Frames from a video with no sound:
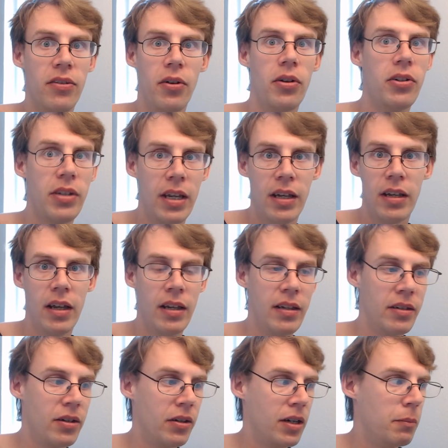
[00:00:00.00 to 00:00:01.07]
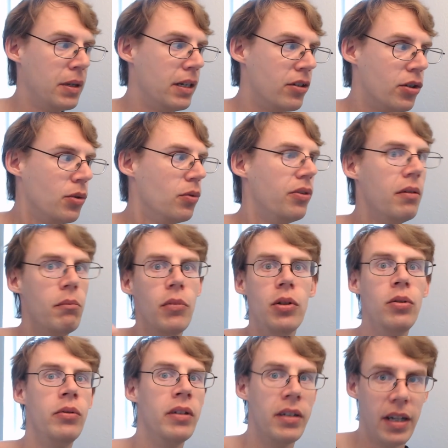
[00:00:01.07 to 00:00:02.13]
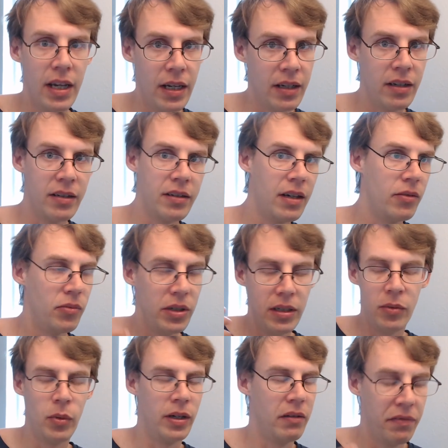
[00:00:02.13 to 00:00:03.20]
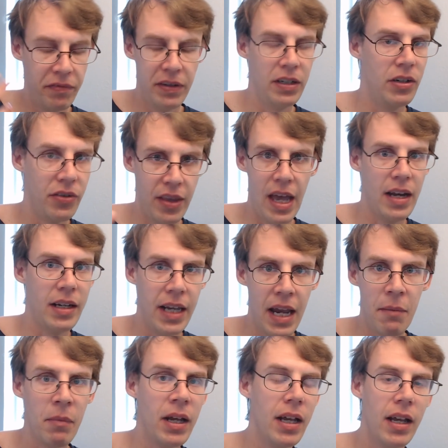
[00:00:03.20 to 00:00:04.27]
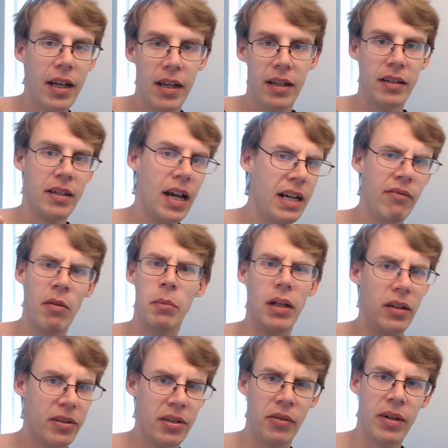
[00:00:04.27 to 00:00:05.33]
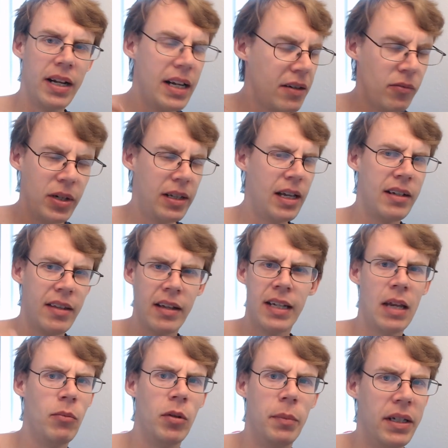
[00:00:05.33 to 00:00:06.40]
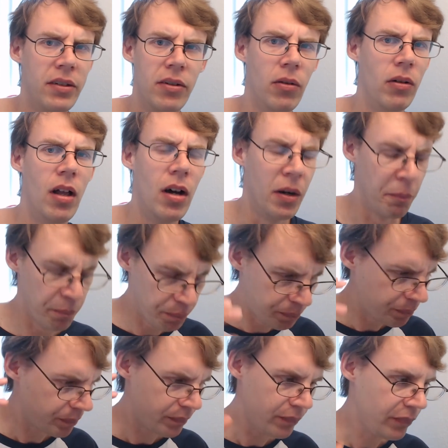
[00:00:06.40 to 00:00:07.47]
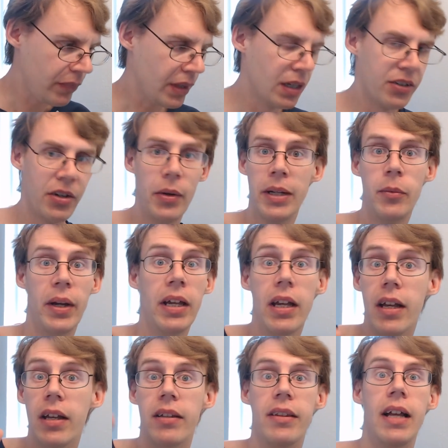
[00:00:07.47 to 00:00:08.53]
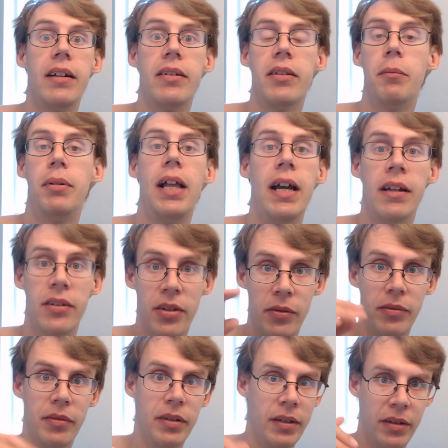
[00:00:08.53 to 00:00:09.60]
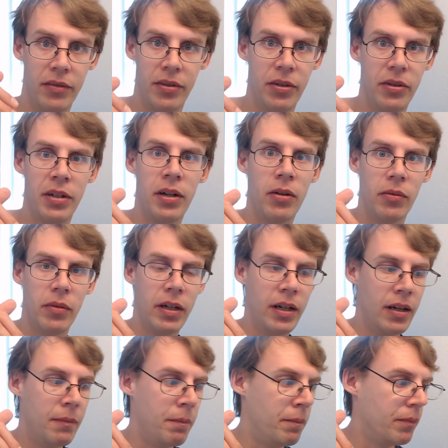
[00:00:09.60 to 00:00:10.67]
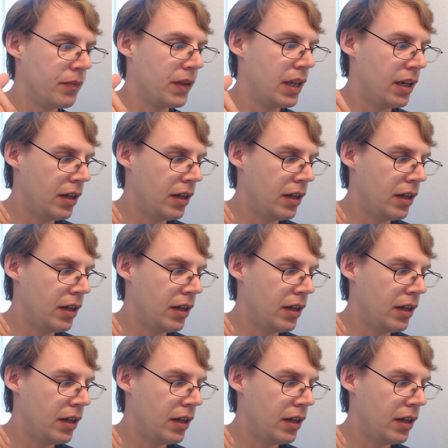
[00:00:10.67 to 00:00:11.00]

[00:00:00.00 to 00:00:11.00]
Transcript: Thursday is going to be To The Moon Day, because I really want to finish that game. It's kind of a millstone. I didn't realize that game would be so long. So anyway, that's the plan. So, uh, so you know, um,